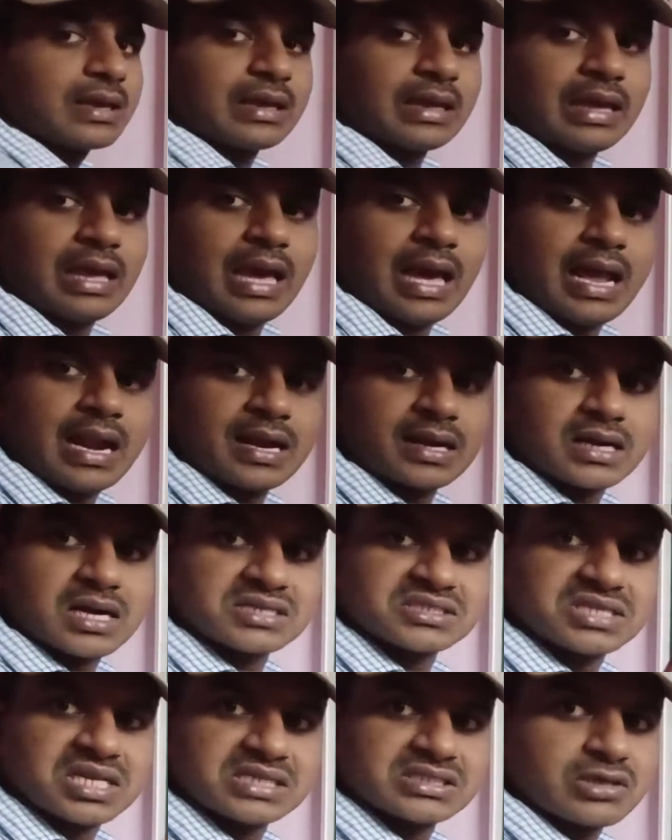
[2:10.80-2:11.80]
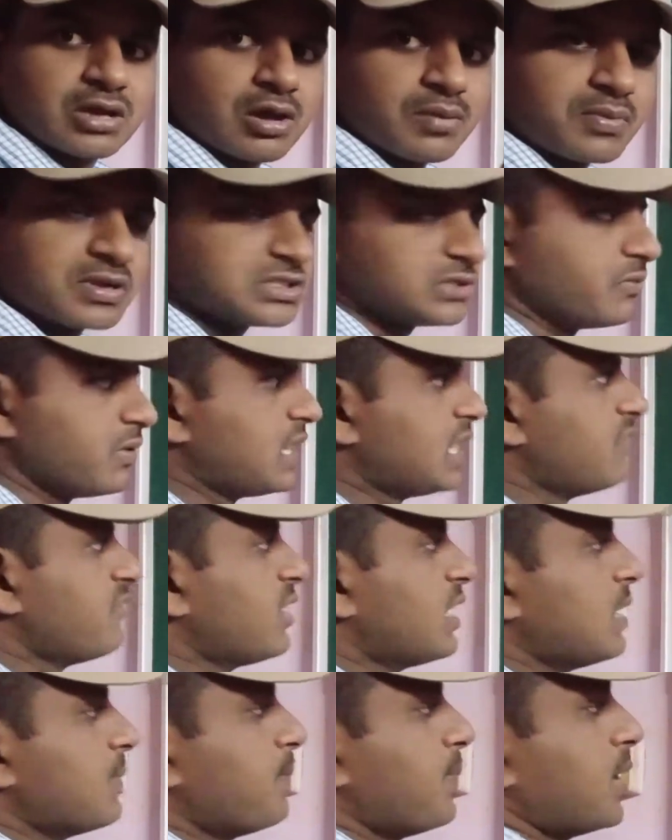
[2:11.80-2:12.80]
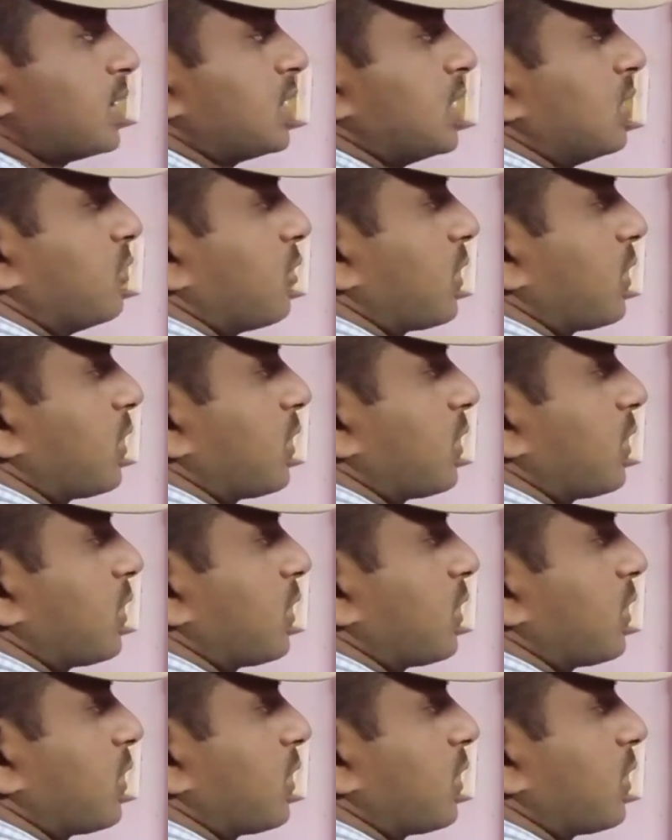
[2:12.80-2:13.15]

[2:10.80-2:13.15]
characteristics harmonics, very important.